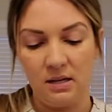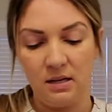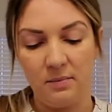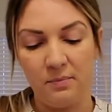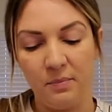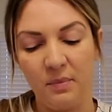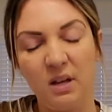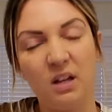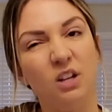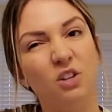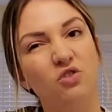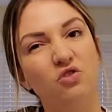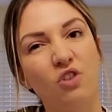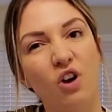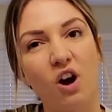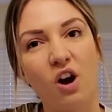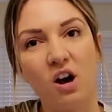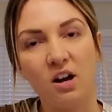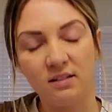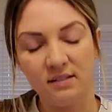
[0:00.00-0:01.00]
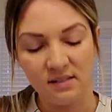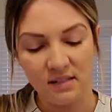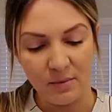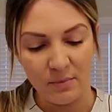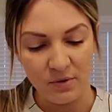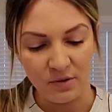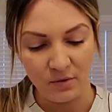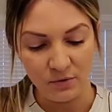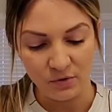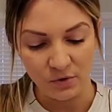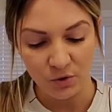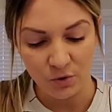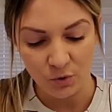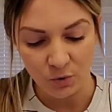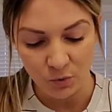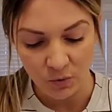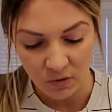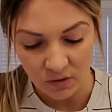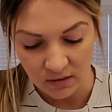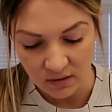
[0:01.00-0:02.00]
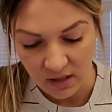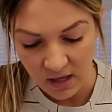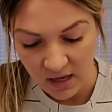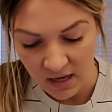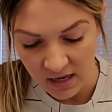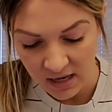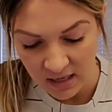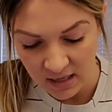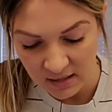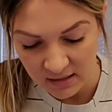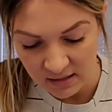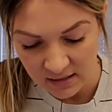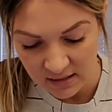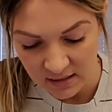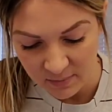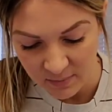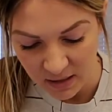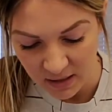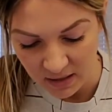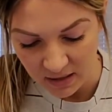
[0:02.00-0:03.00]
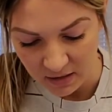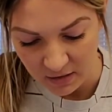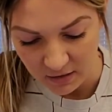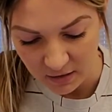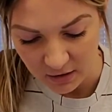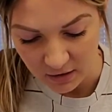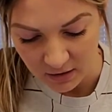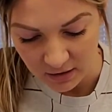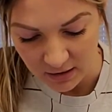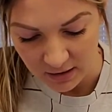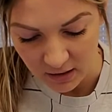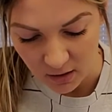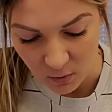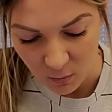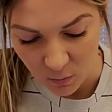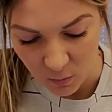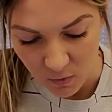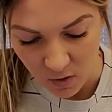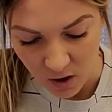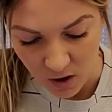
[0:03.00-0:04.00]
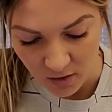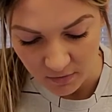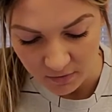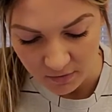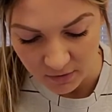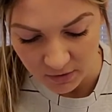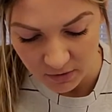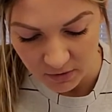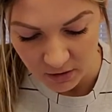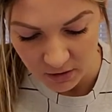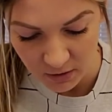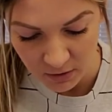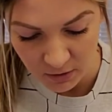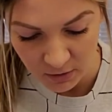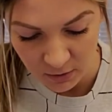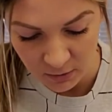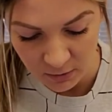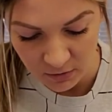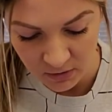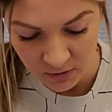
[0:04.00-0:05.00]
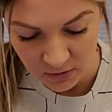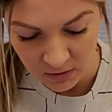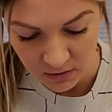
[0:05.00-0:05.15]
I'm going to draw on some of those cool lines to make it look like a waffle cone.